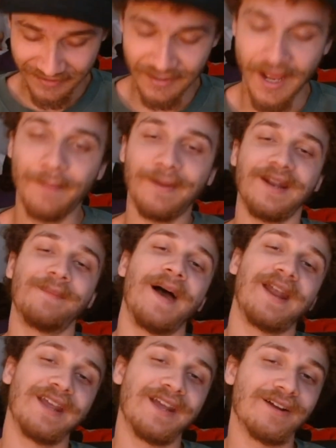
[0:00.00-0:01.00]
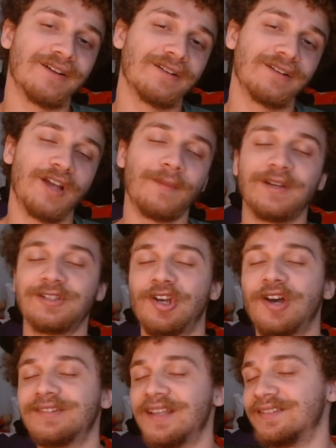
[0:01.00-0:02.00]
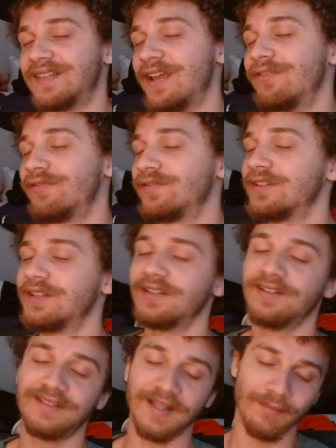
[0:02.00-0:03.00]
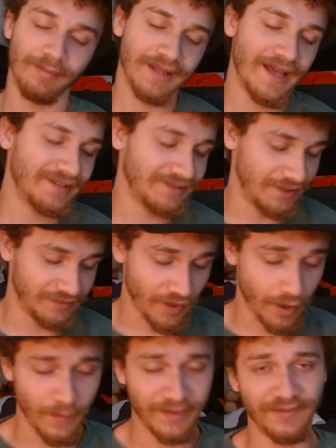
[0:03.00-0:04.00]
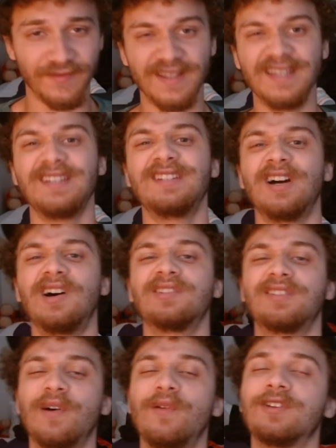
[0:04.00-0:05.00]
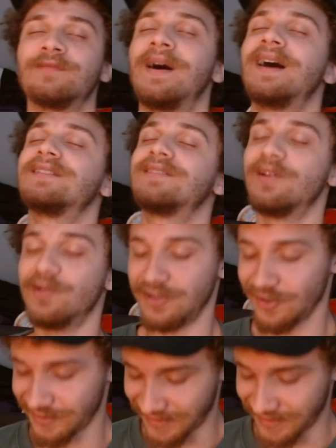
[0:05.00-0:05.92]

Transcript: I'm getting about a year. Y'all make sure y'all stay safe, stay blessed, and as always, feed y'all souls, my soldiers.